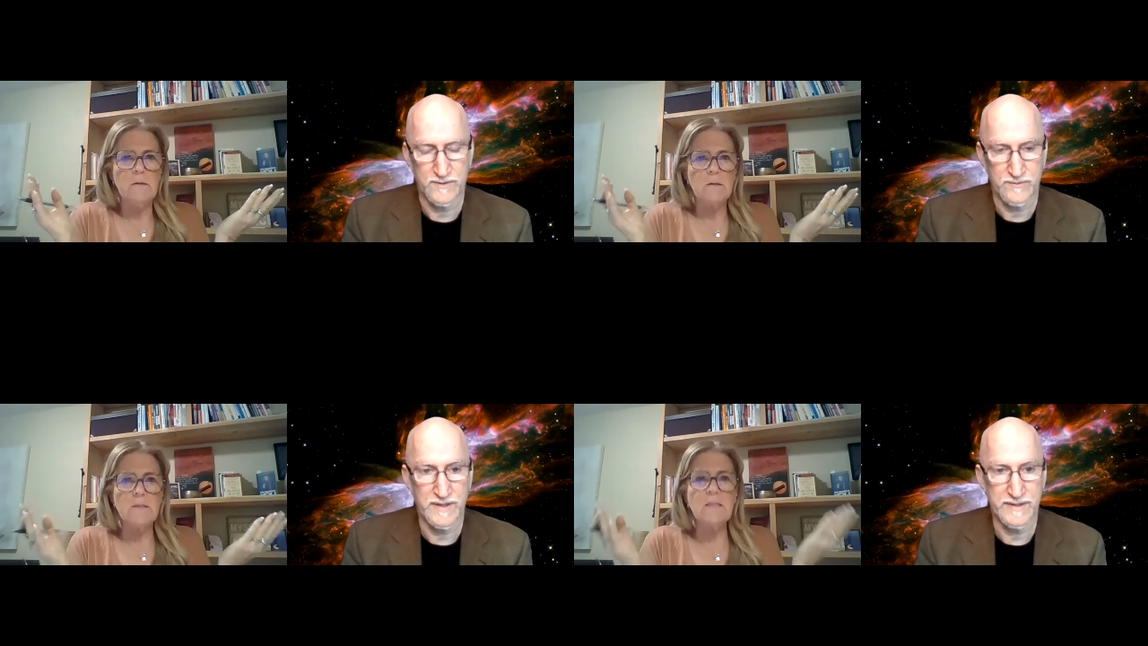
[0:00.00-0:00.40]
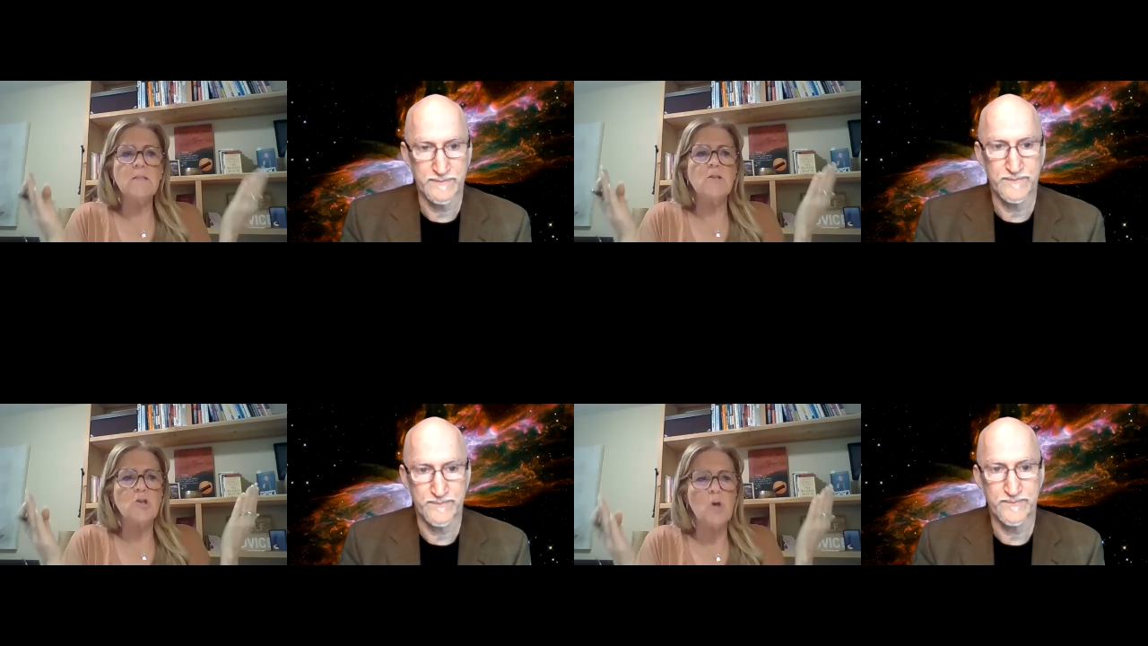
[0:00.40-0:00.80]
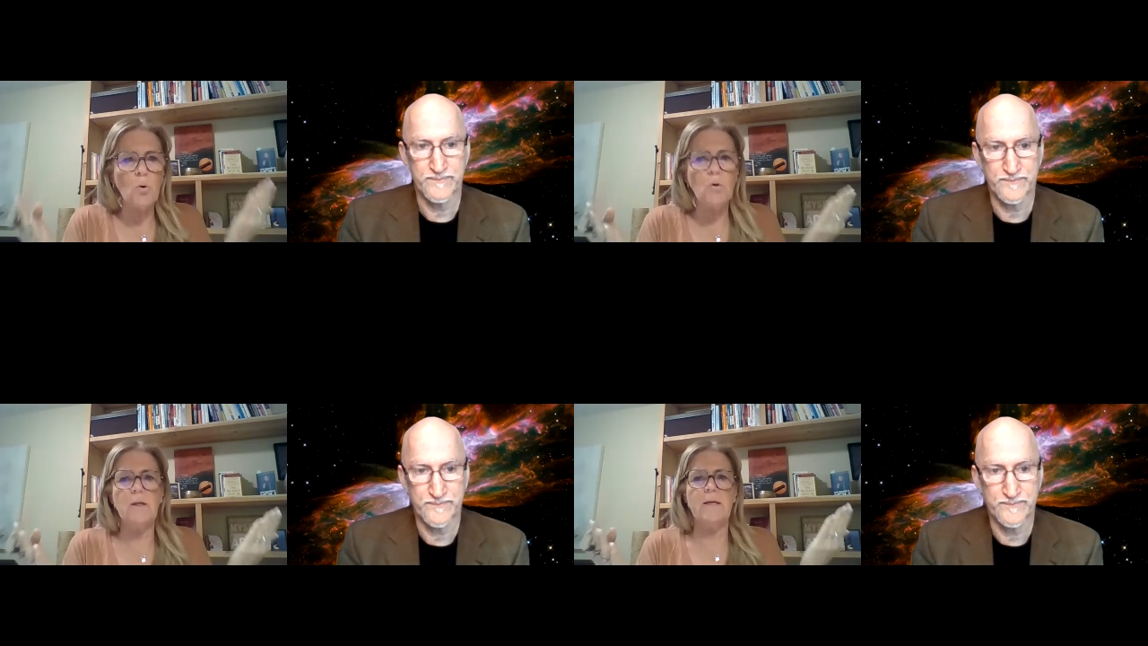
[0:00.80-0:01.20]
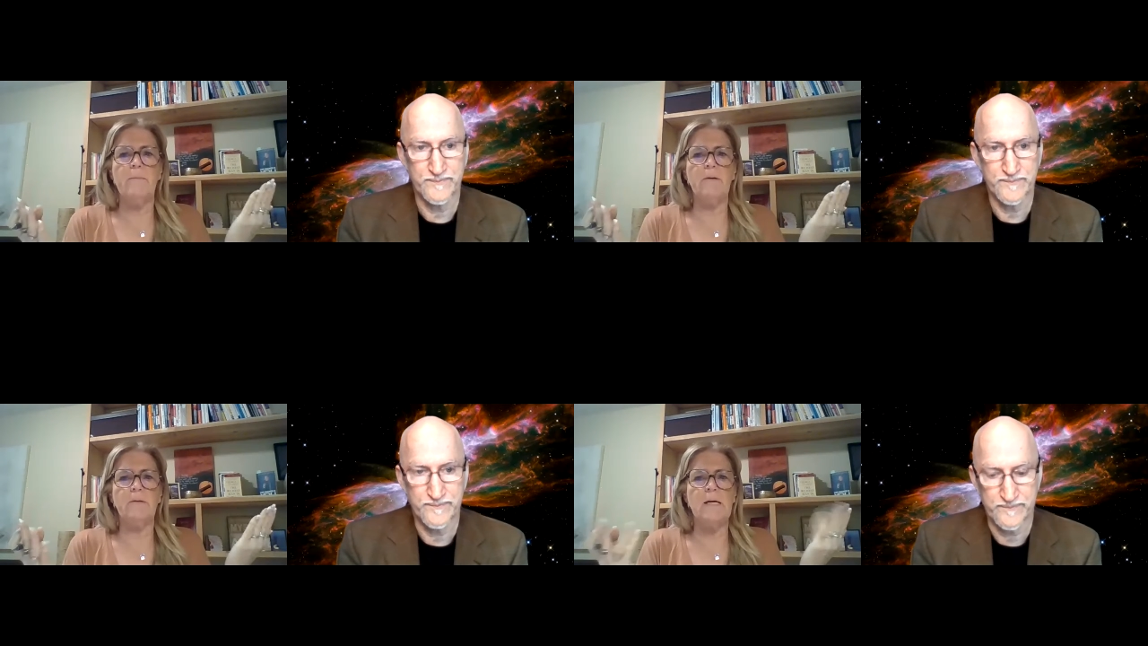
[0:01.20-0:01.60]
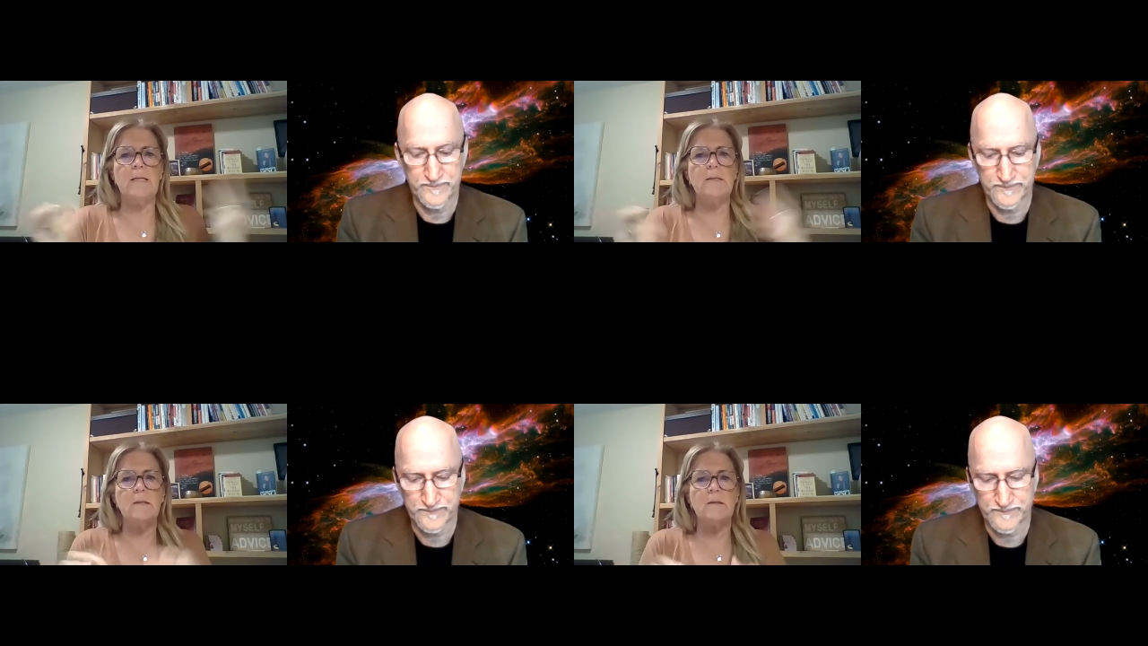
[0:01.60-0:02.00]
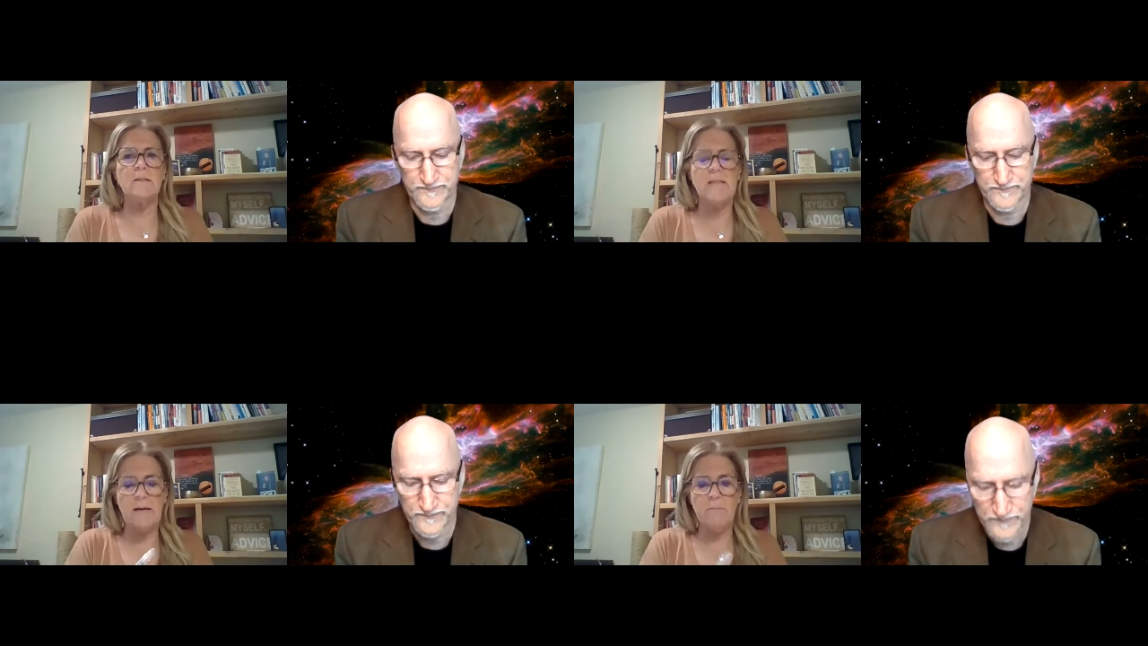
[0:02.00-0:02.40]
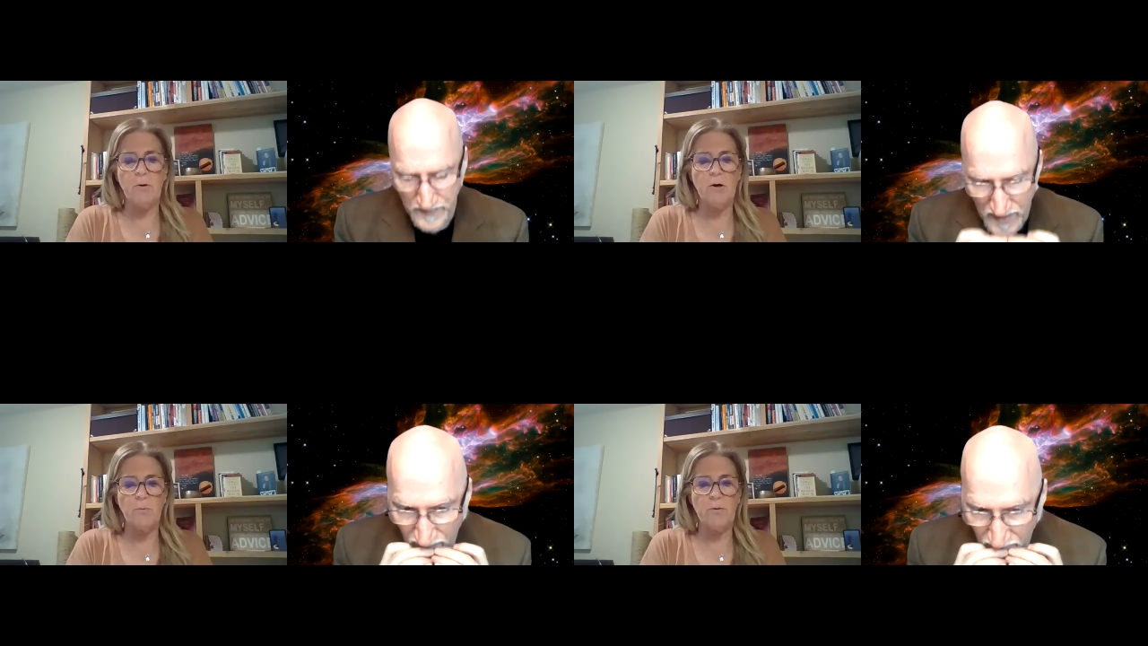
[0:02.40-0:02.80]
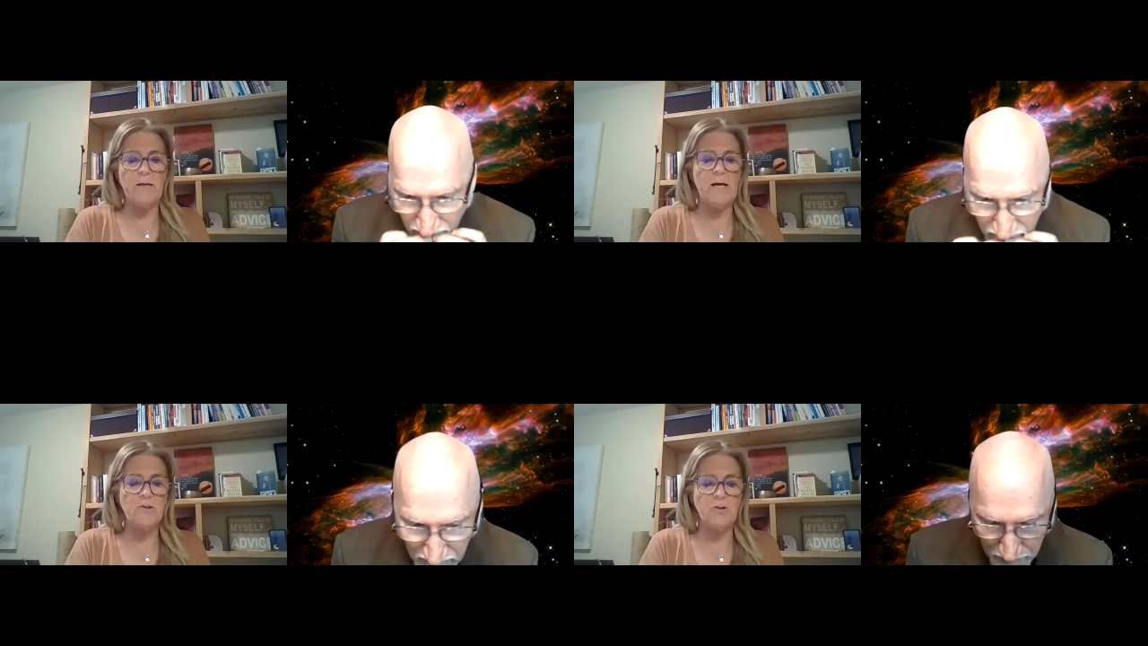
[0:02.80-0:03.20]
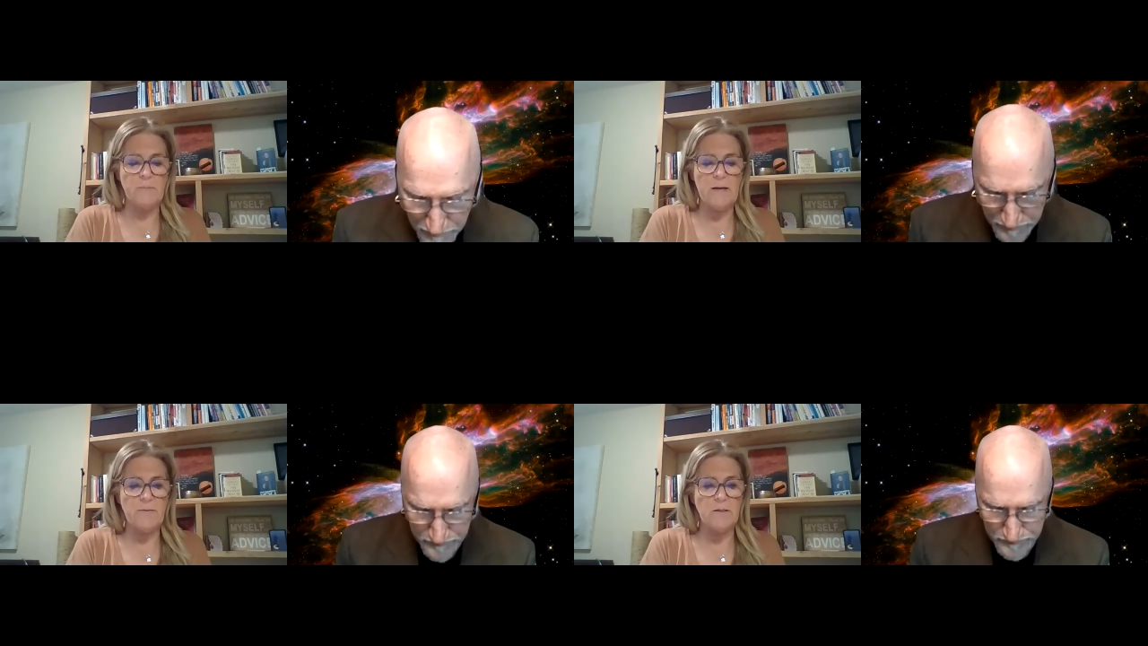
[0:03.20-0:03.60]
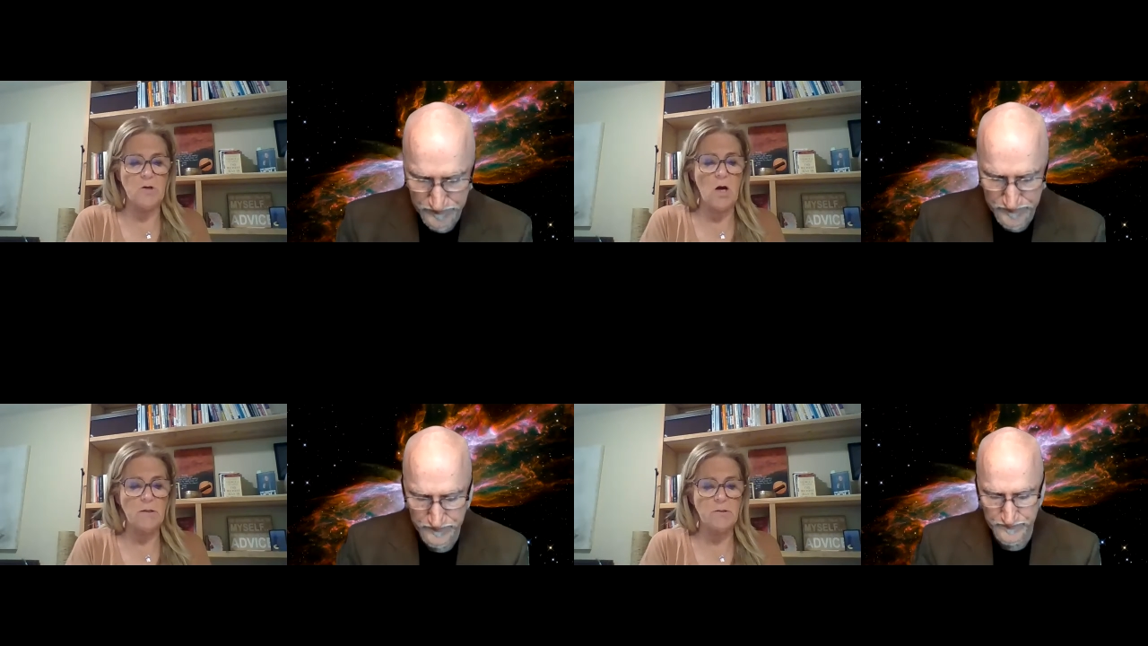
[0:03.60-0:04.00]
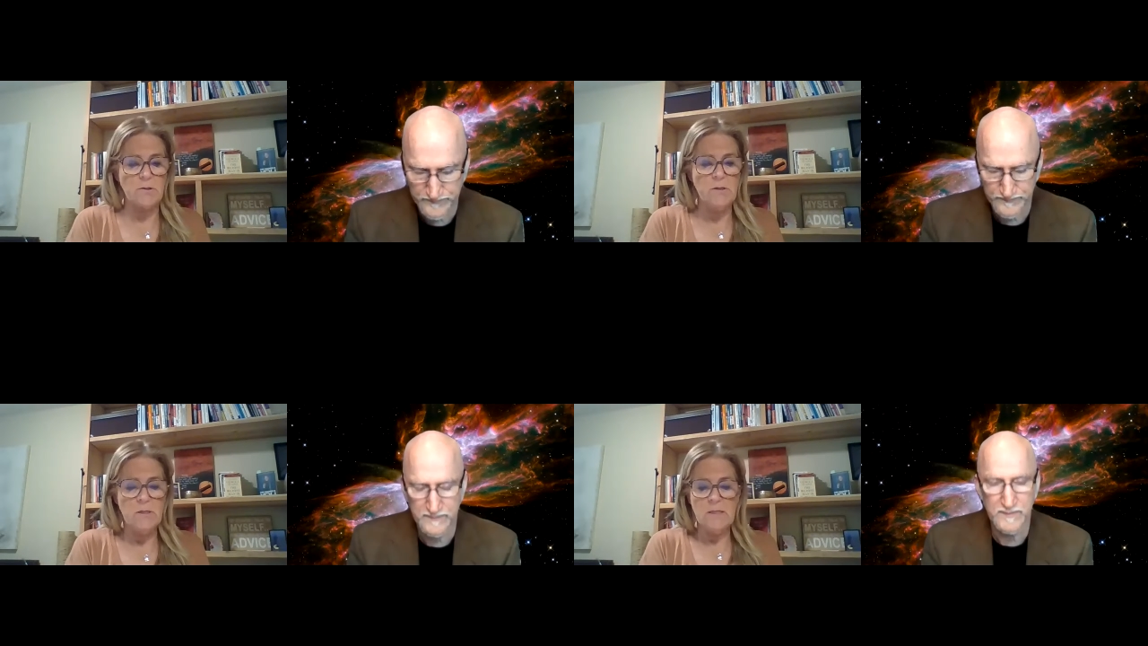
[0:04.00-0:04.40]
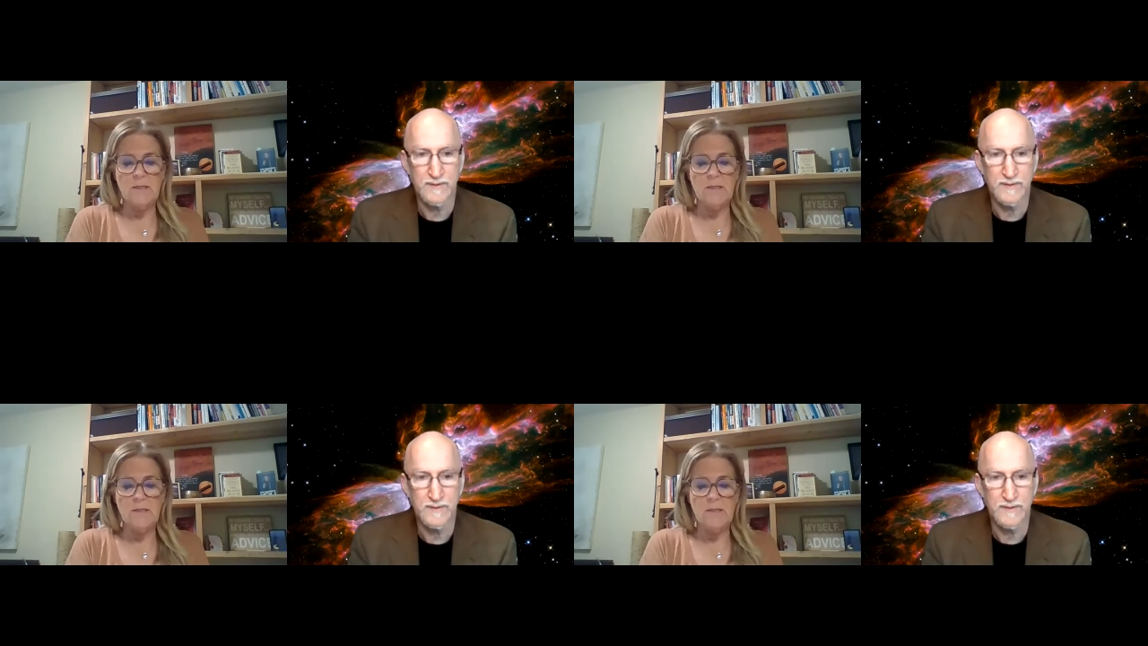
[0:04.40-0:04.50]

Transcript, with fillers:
Speaker 1: because he's right. totally about that. He said the sad part with a naturopathic doctor